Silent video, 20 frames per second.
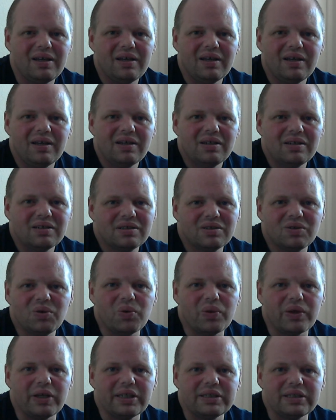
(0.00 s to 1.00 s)
so all
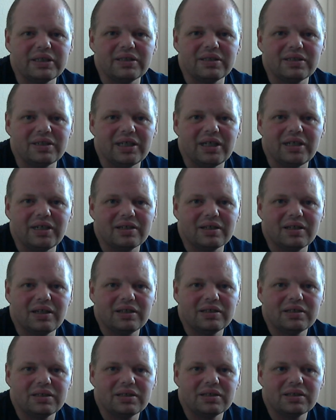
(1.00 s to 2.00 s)
this is
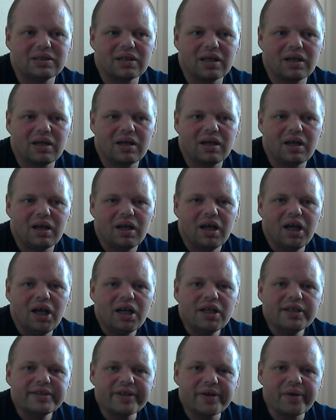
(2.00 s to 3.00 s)
needless.
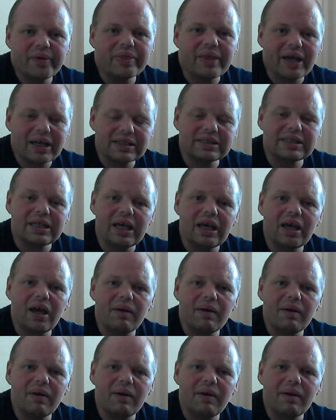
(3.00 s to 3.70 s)
So that's it.